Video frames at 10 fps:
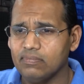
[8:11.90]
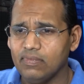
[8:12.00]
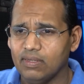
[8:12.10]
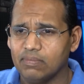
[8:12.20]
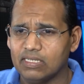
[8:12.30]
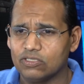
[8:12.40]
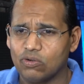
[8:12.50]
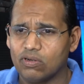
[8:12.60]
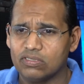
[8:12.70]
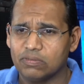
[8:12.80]
Because
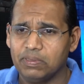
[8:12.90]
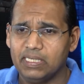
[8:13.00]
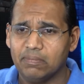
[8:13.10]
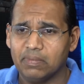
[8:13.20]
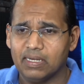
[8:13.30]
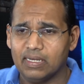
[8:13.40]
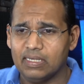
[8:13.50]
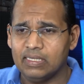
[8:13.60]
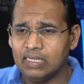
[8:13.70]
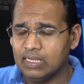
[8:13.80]
according to
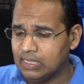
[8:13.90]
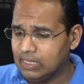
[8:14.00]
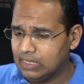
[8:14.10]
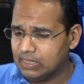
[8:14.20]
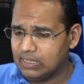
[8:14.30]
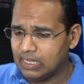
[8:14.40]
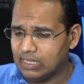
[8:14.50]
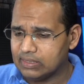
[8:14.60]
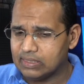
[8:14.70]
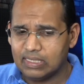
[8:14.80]
PMI,
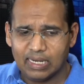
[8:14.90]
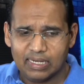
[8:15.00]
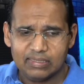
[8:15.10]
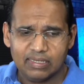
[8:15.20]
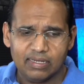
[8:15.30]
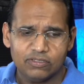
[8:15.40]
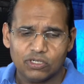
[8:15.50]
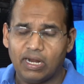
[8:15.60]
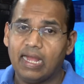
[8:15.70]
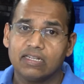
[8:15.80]
that the guidelines
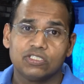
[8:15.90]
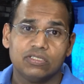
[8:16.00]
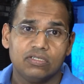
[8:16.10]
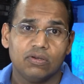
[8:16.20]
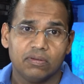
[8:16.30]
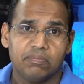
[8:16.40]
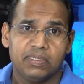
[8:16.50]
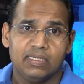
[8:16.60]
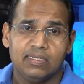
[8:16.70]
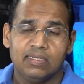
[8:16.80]
are actually going to
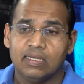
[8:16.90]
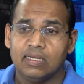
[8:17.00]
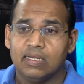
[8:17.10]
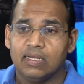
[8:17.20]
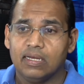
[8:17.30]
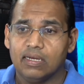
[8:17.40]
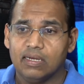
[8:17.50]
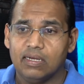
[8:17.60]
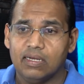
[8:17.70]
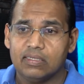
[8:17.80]
be,
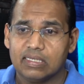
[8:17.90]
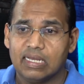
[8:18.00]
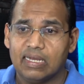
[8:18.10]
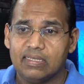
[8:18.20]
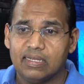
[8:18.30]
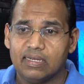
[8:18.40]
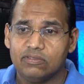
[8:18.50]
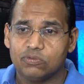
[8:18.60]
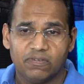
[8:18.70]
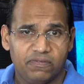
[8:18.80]
the
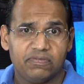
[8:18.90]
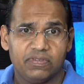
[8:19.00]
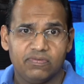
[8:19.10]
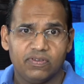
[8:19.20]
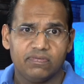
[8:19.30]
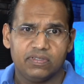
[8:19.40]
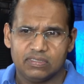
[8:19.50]
guidelines were 50-50.